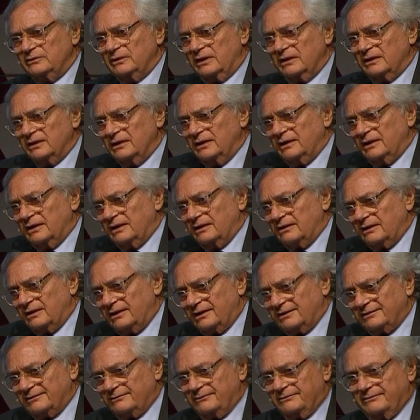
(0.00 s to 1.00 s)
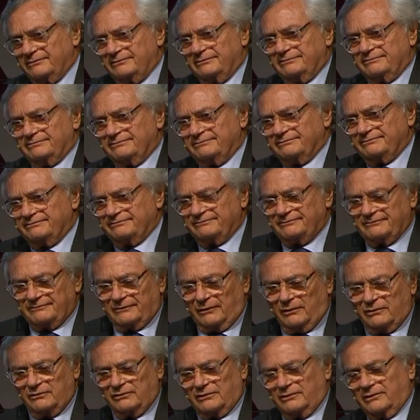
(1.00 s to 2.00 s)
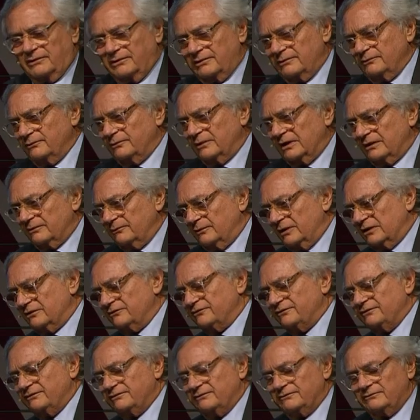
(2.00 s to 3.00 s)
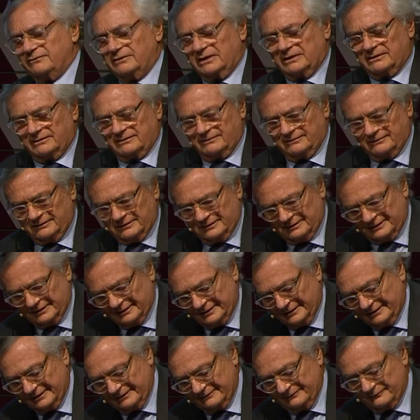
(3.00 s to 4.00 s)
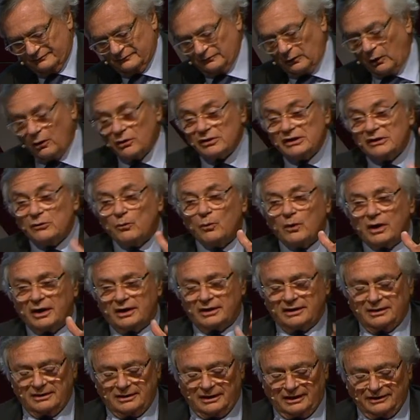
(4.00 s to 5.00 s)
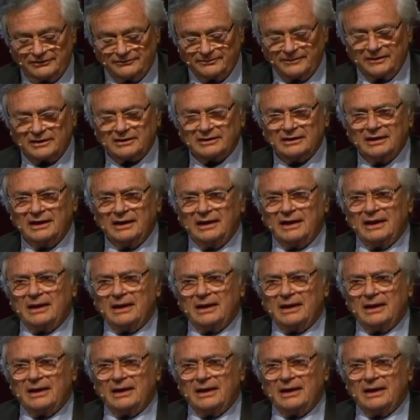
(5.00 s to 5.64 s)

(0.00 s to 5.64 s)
uh, uh, all, uh, one, one, uh, only one aspect.